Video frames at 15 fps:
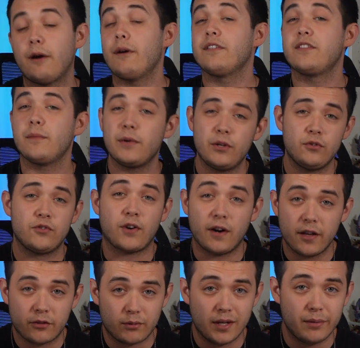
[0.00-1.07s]
Now, as someone who
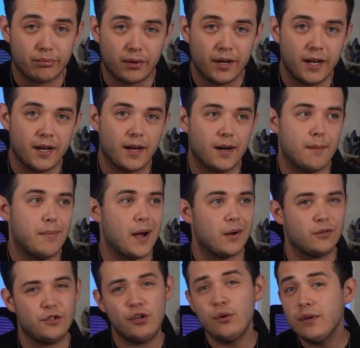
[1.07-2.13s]
started 3D printing
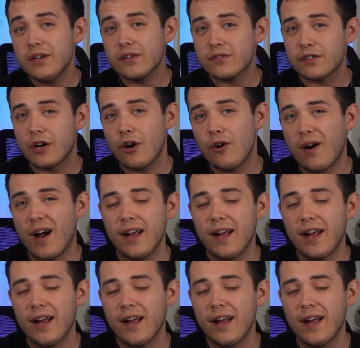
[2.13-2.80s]
about 2 years ago,